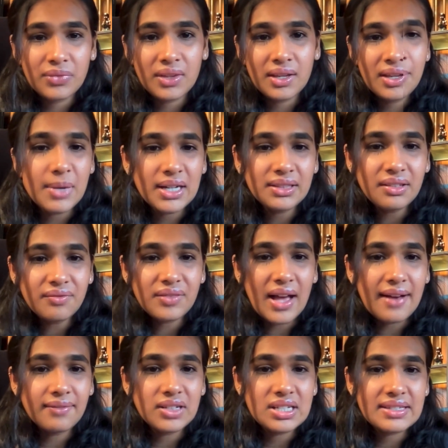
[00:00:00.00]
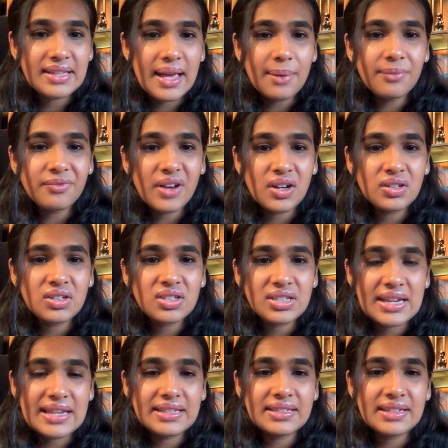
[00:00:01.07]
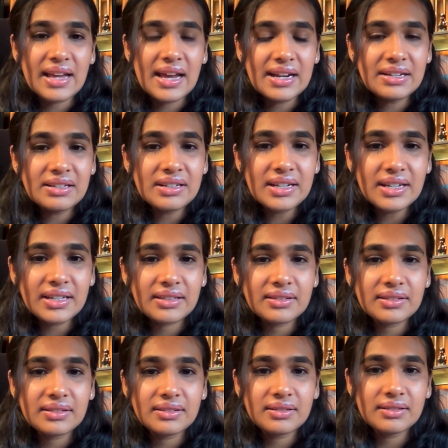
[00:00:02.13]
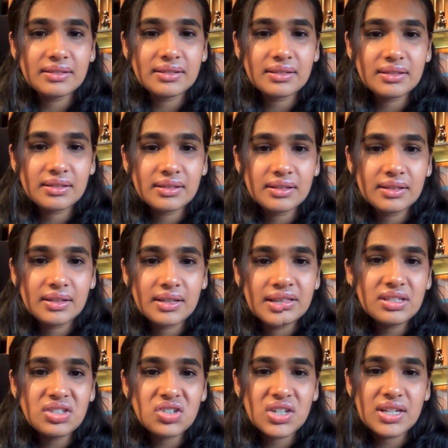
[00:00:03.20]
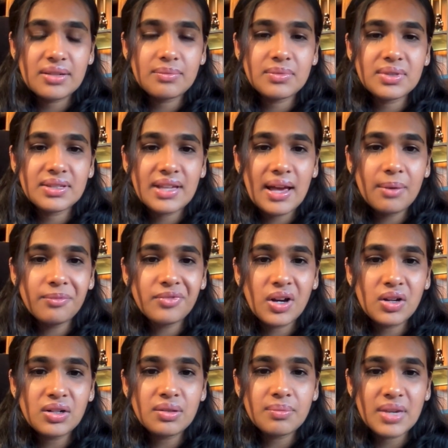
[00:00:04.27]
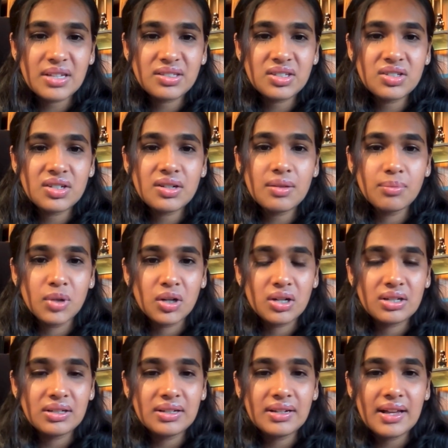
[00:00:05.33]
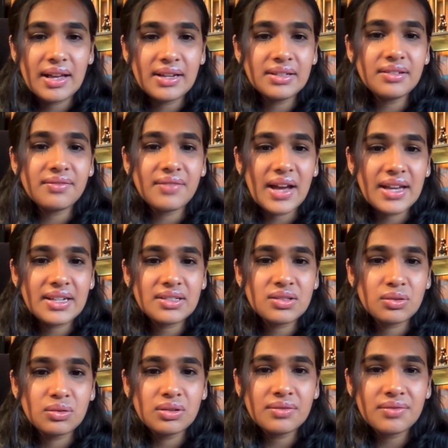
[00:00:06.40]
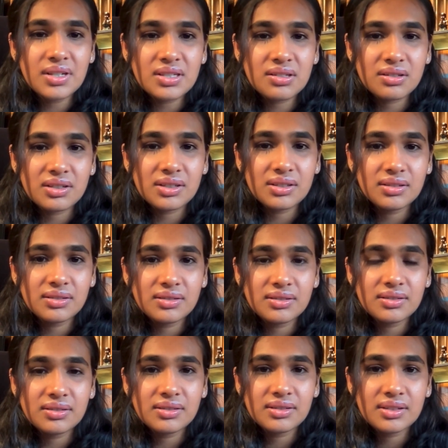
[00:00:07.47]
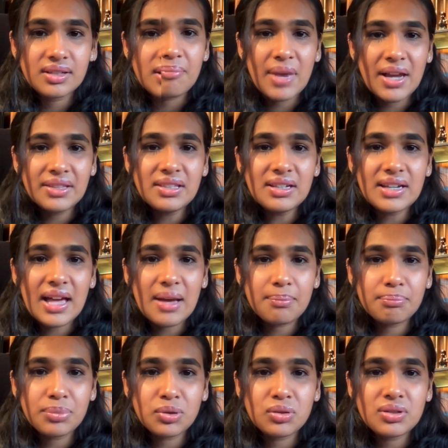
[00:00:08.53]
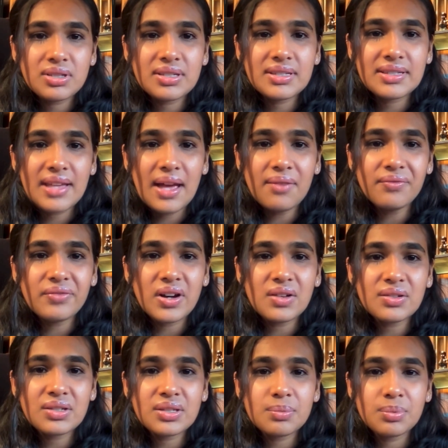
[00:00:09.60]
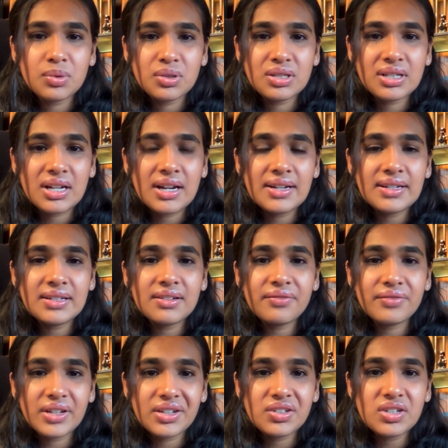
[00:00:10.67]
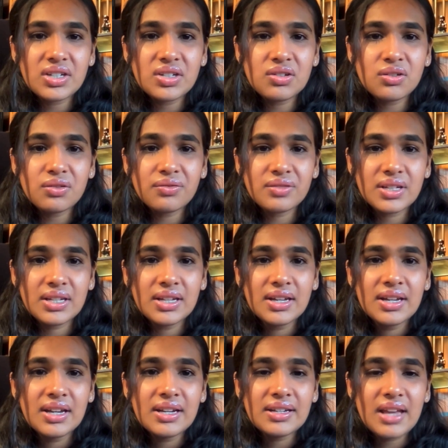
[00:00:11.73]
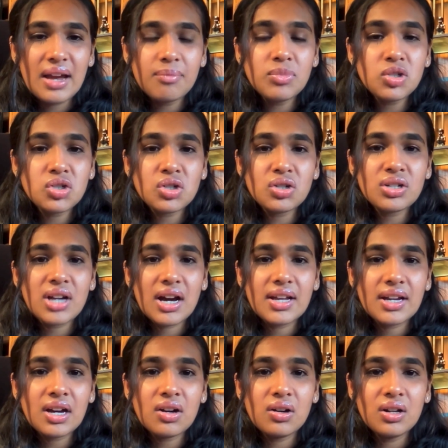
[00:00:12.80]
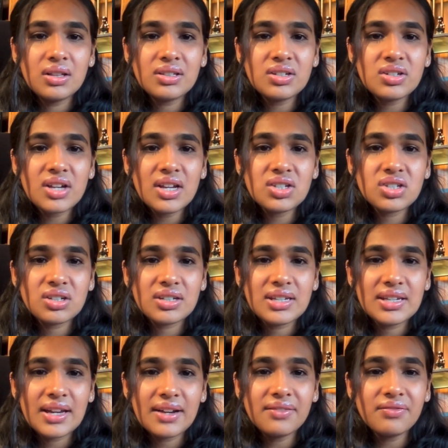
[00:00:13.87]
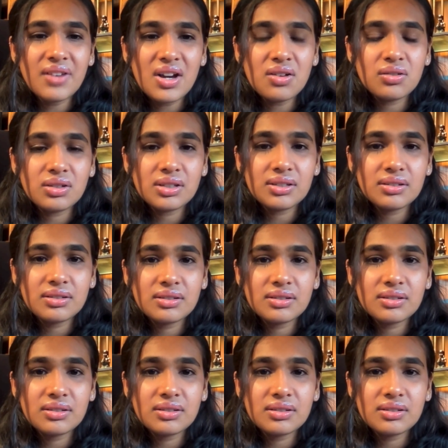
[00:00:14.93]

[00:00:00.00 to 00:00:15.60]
Among the flowers, Sam found a chest and a ring. In the stream, Sam found a message in a bottle and a wise old wizard. By the lamppost, Sam found a sports car and a victory trophy. Time to show Dara all the treasure he had found.